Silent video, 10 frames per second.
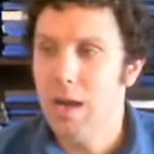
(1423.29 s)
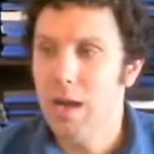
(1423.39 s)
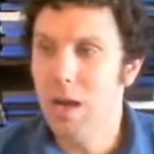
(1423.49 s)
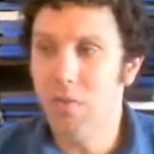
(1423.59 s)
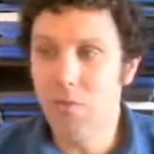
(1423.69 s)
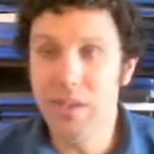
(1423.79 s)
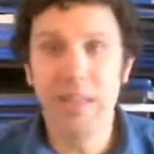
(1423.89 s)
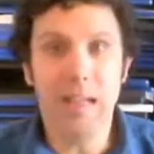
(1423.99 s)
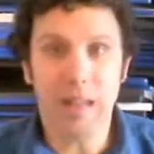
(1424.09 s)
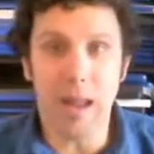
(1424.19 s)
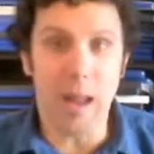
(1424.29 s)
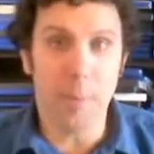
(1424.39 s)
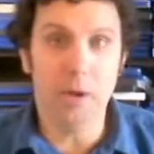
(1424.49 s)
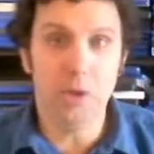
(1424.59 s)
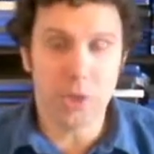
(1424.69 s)
a really damn
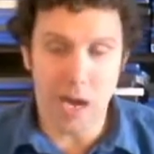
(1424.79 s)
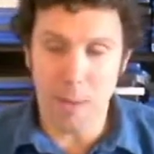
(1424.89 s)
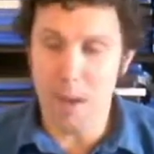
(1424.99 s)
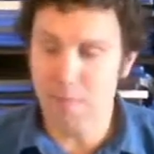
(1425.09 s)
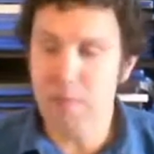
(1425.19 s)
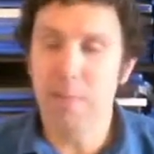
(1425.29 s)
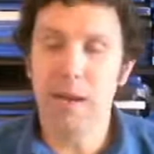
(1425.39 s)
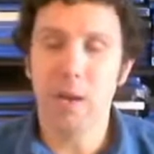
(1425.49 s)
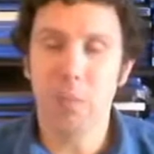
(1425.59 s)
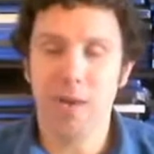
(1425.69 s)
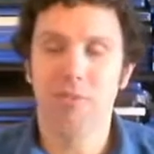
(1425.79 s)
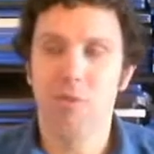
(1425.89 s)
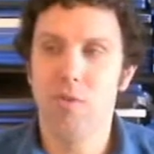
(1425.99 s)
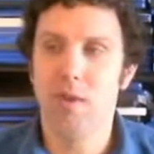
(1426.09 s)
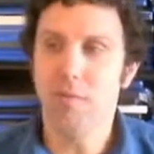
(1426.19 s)
good job. Everybody wants
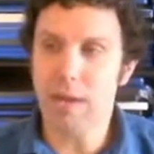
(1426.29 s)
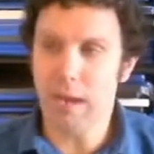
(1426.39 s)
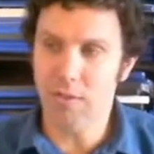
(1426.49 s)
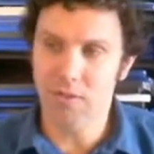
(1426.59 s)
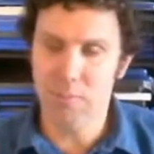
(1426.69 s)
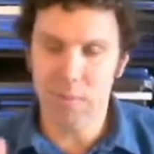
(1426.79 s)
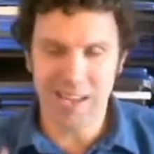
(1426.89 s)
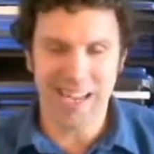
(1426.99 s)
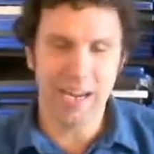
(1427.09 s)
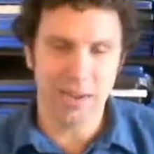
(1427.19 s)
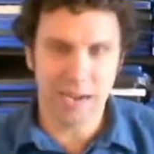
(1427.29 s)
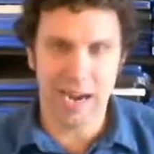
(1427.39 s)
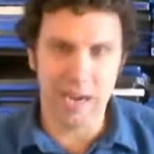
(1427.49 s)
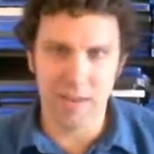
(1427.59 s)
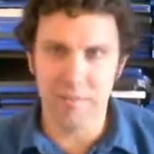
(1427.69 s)
to deliver a particular
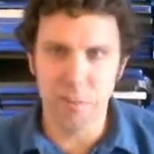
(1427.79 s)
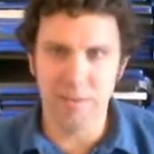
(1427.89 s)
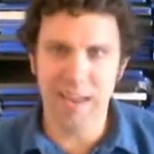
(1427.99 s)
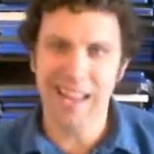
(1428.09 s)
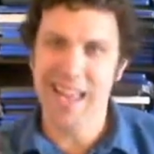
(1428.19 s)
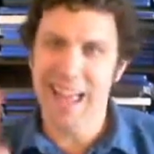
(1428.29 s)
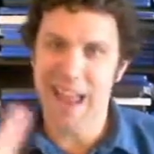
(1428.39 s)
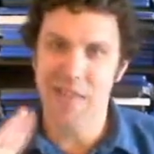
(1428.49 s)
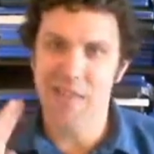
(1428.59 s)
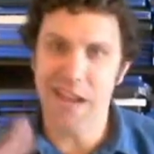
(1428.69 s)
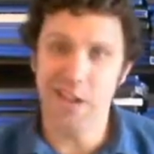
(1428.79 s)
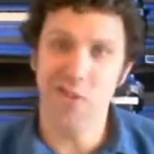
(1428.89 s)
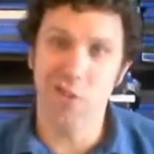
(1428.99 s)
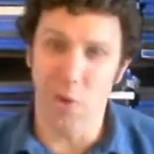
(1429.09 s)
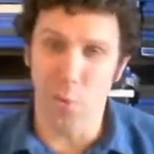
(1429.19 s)
kind of movie, and they
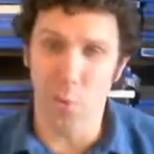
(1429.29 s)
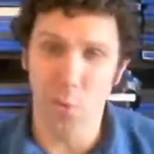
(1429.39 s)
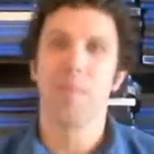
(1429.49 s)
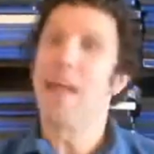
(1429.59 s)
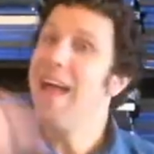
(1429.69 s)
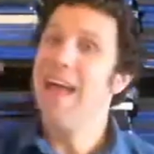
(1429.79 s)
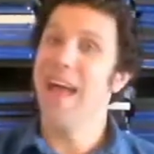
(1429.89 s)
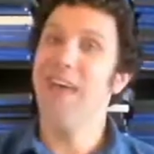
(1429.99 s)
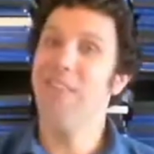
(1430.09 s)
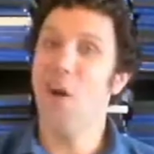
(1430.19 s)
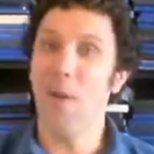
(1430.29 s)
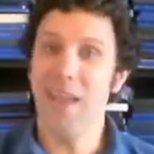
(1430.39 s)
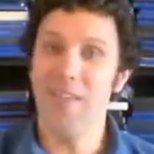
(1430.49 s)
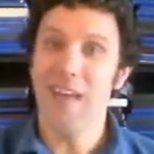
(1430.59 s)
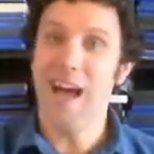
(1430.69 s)
do. As
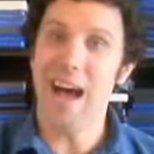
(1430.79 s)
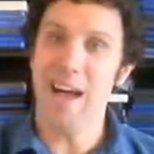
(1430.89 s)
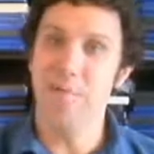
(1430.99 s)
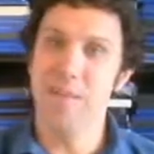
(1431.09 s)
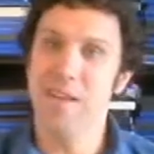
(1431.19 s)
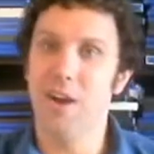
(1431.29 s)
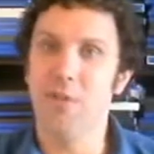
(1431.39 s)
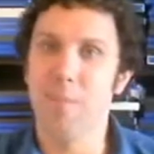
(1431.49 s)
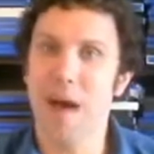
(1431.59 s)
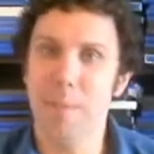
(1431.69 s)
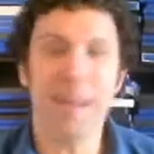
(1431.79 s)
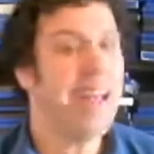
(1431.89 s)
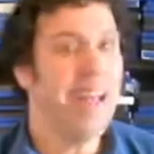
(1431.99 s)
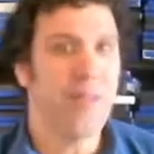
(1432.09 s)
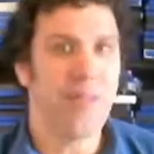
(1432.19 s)
always, I've been your host, Bobby.
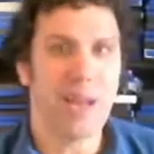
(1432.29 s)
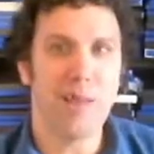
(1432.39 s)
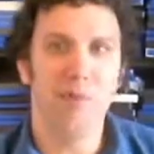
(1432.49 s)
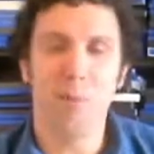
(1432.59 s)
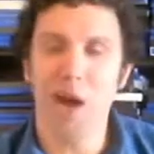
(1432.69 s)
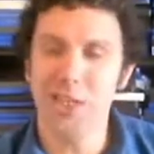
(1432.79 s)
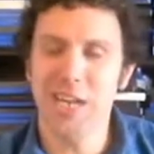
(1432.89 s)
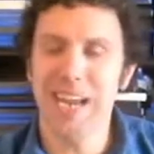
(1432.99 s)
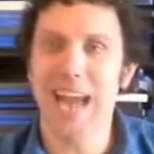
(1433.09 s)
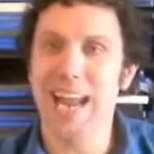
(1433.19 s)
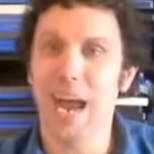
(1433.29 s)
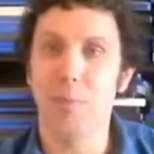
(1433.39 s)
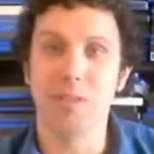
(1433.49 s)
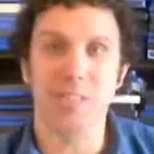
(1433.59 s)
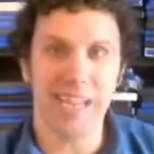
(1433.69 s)
Thank you for watching, and I
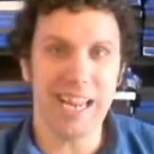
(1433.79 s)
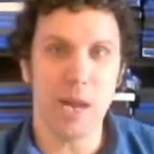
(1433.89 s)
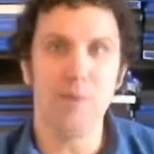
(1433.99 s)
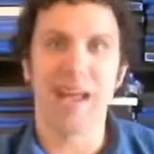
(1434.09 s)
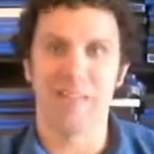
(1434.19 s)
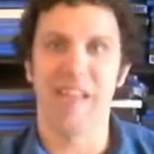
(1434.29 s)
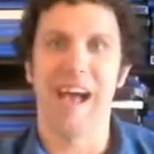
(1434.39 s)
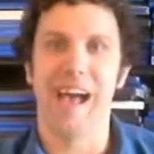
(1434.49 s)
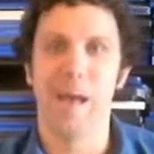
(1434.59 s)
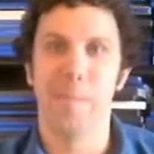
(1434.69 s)
will see you next time.